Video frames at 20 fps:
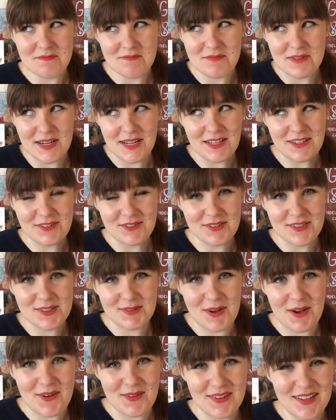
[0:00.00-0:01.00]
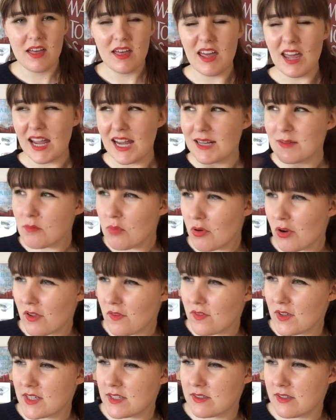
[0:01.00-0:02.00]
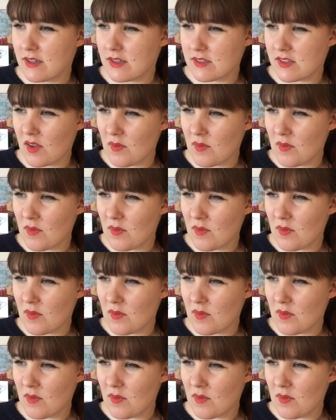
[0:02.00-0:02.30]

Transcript: pretty into it as well. In previous years